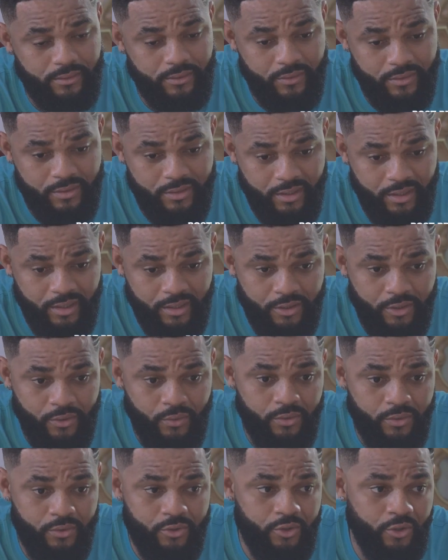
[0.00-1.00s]
You said
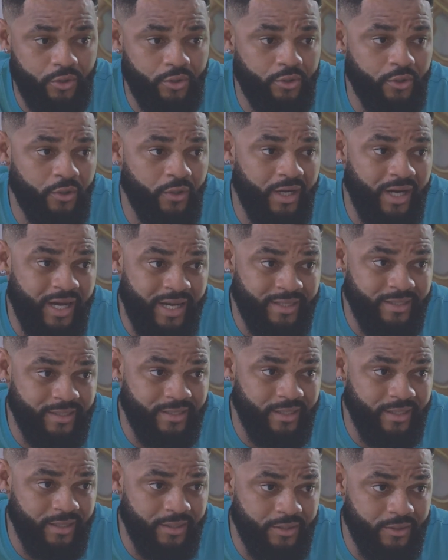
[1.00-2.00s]
you would join your
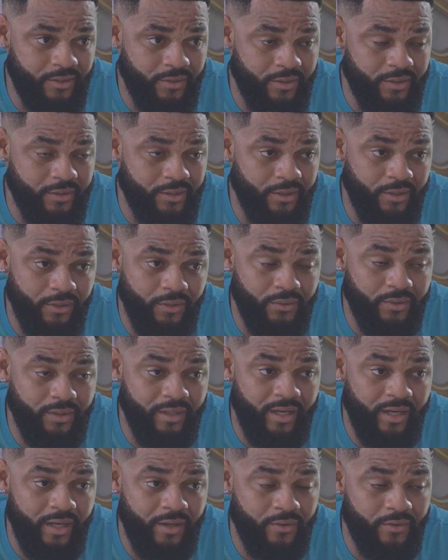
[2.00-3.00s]
ancestors in good
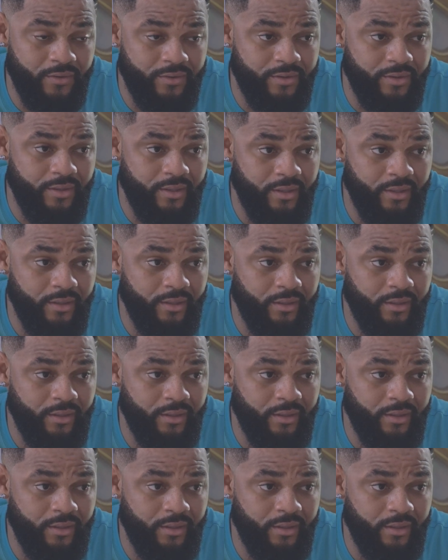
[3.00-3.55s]
health.